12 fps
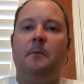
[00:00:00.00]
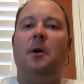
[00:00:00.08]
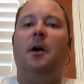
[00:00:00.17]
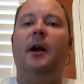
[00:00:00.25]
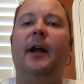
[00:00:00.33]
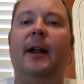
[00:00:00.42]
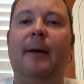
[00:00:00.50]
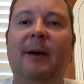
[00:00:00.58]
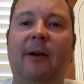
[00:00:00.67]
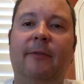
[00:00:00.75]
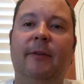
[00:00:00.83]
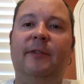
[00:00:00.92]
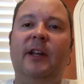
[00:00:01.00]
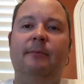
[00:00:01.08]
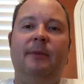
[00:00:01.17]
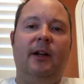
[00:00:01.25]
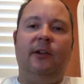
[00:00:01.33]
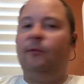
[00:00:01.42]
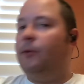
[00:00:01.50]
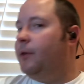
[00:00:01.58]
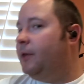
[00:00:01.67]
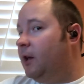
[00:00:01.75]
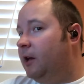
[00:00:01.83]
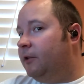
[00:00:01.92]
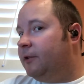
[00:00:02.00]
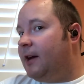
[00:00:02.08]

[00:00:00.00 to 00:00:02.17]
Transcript: All right, about 15 minutes with these